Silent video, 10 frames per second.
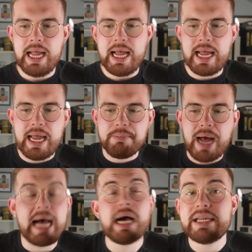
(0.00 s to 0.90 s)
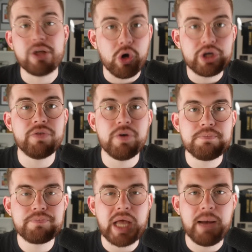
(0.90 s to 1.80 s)
I like the look of him,
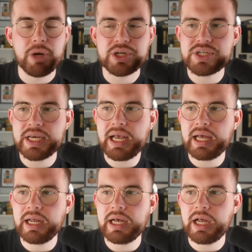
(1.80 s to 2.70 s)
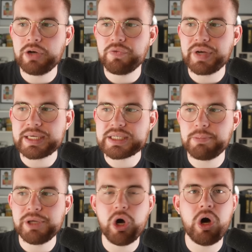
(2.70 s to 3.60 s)
I must say. I don't think it's the
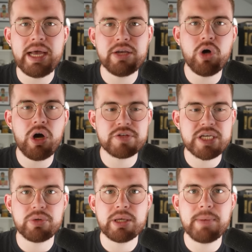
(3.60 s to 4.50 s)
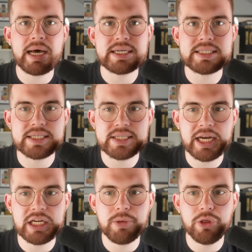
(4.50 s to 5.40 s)
be-all, end-all if Celtic managed to
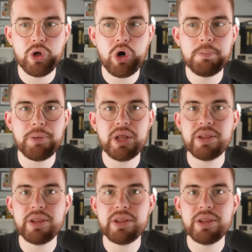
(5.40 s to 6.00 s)
sign him or not. But